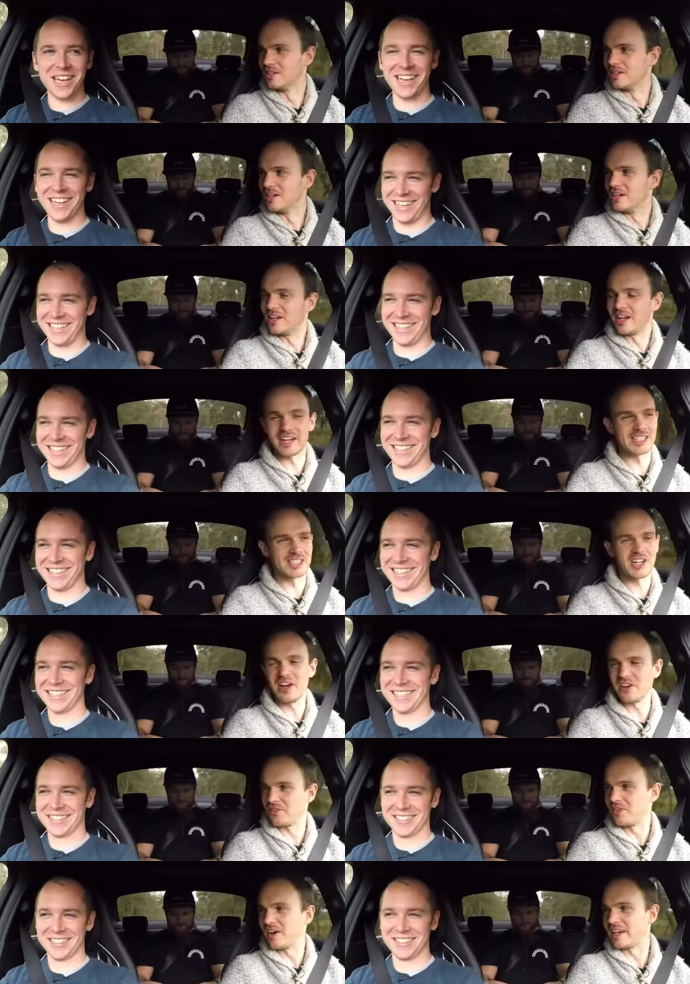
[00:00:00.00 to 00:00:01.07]
Speaker 1: Yeah. Like, it's
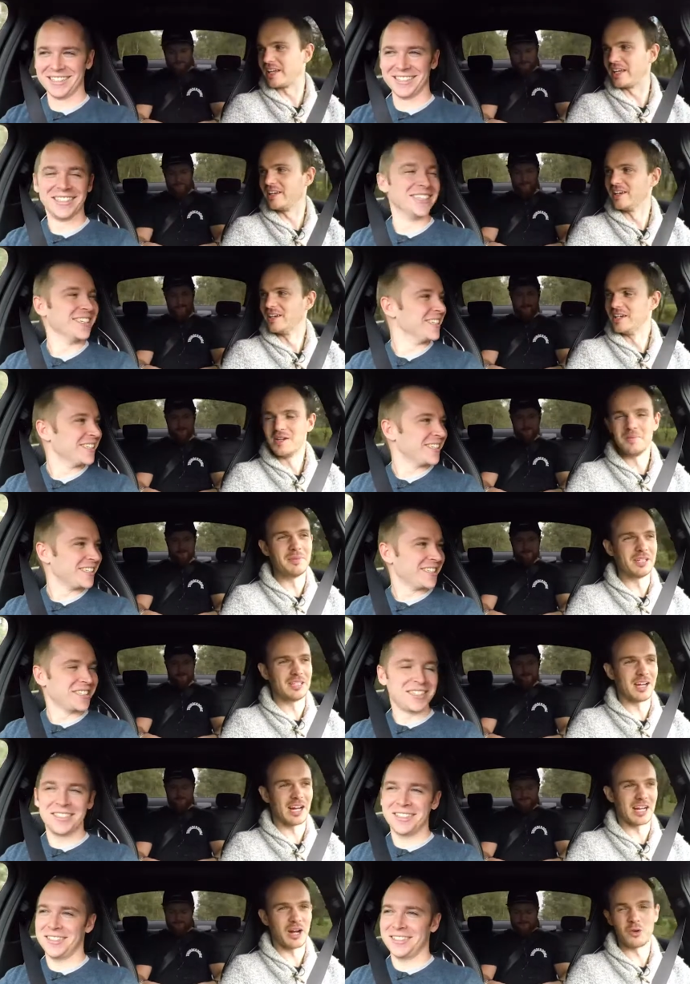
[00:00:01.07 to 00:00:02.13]
kind of funny,
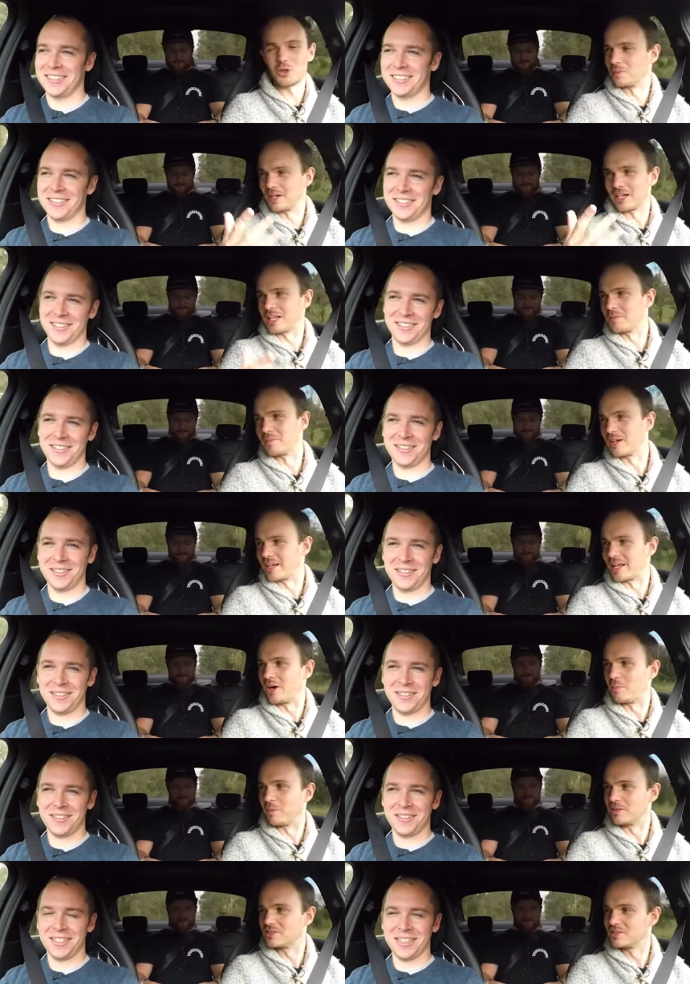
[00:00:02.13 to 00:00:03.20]
but like ultimately completely
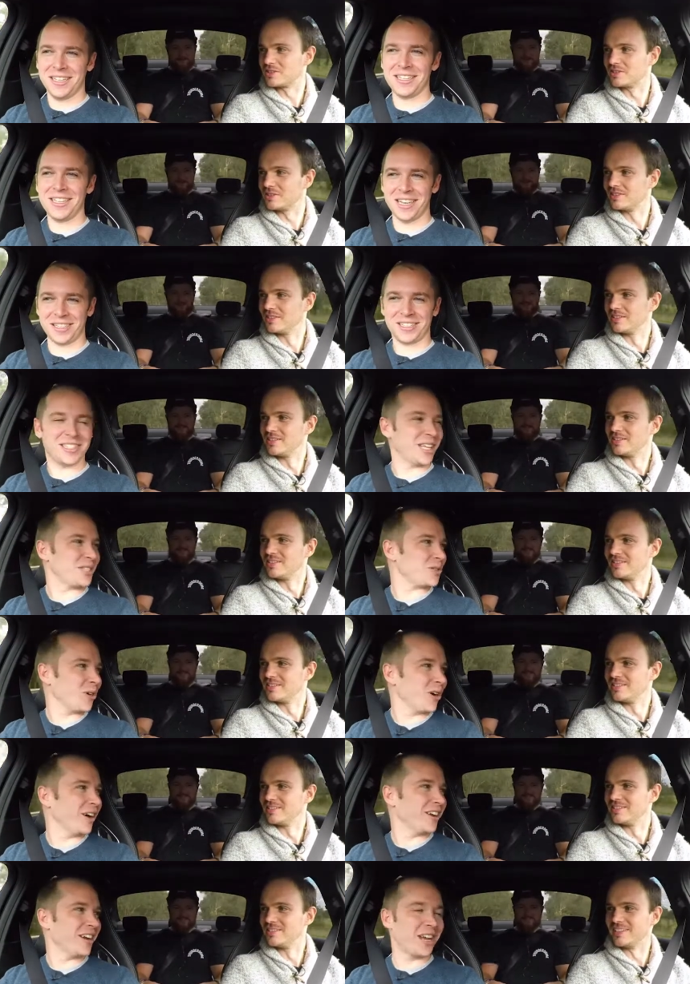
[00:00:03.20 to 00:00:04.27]
helpless. Yes, that's
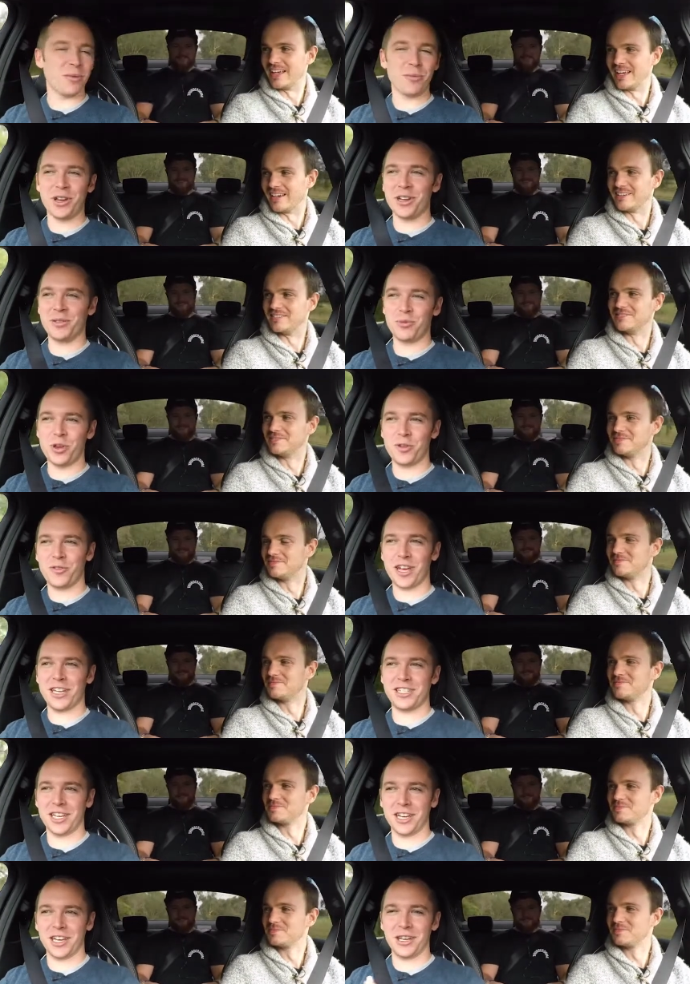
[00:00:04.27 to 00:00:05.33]
right. And
Speaker 2: yeah. I mean, we've
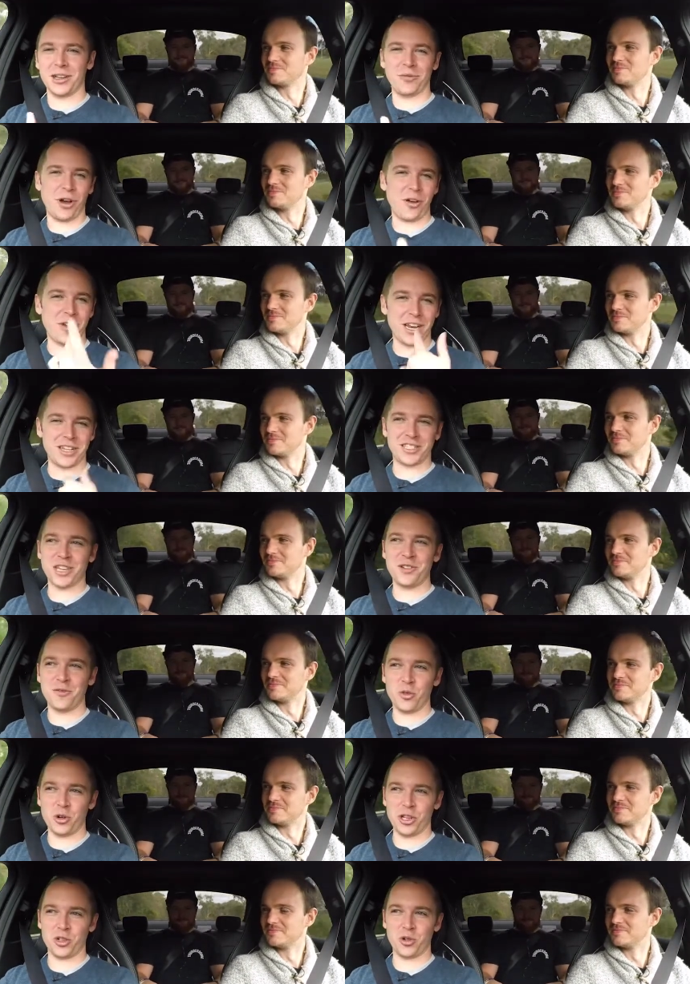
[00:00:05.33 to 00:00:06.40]
had, uh, I've had a C
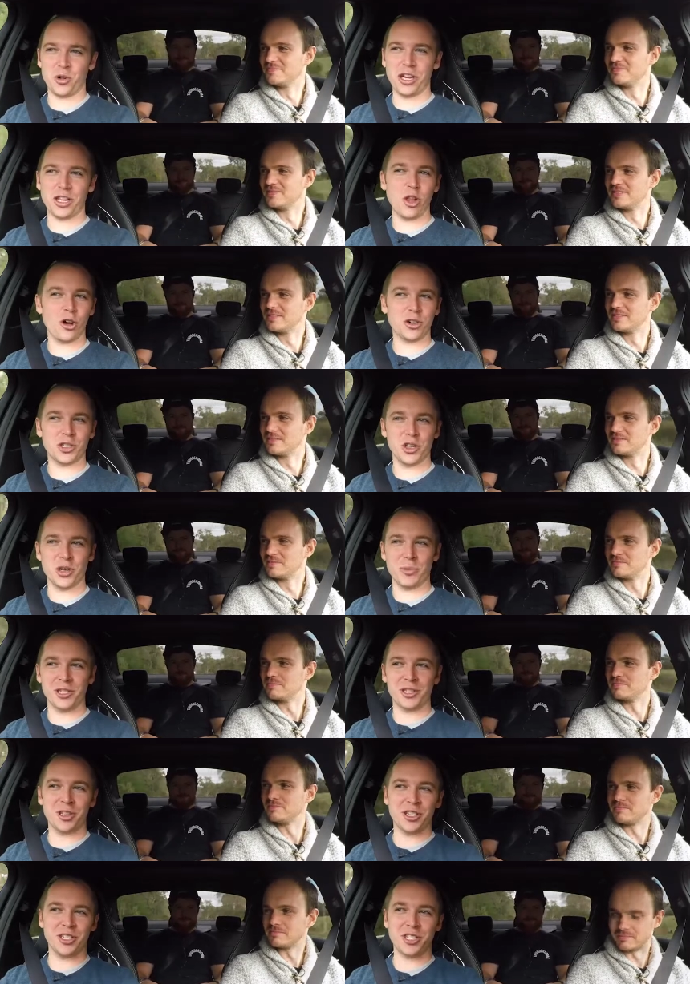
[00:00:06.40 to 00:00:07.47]
forty-three
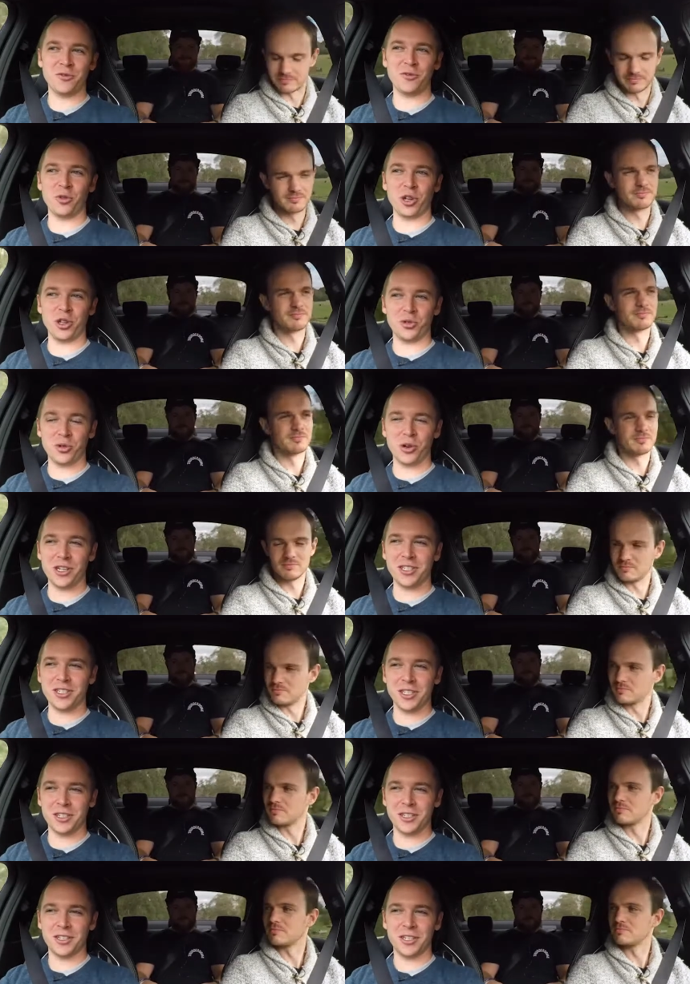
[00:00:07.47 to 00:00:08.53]
long-termer, so the C forty-three
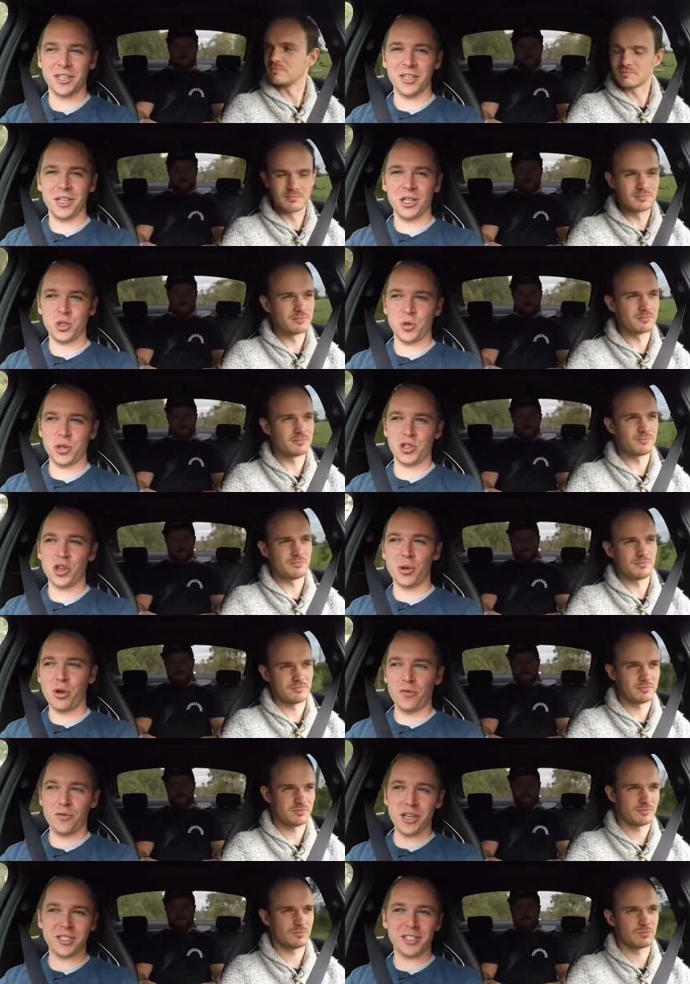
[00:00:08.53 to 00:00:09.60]
is a
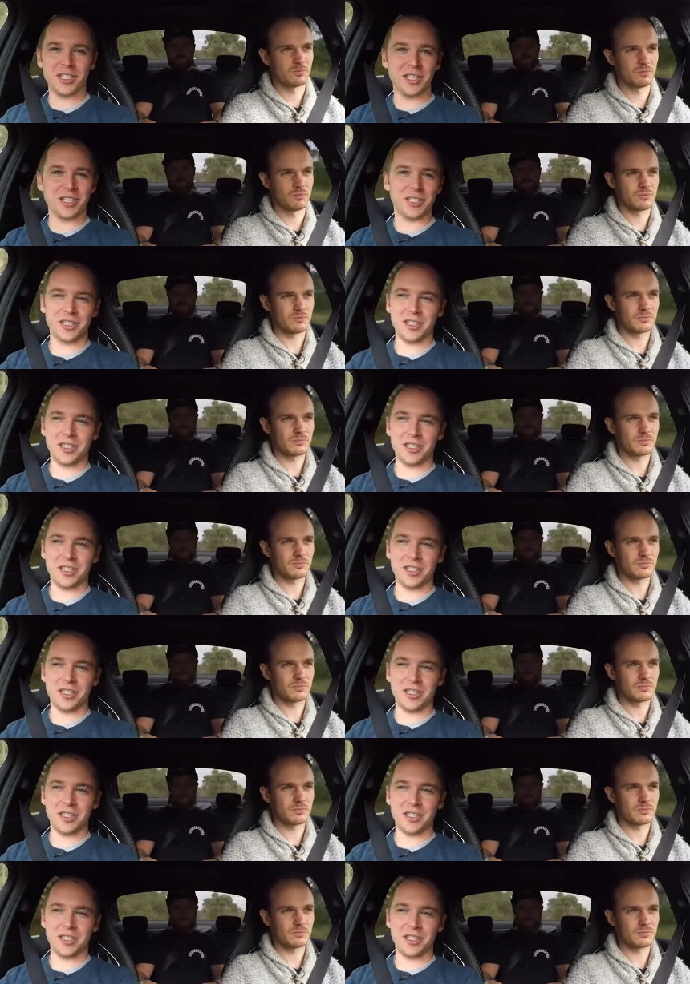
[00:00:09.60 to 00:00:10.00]
twin-turbo V six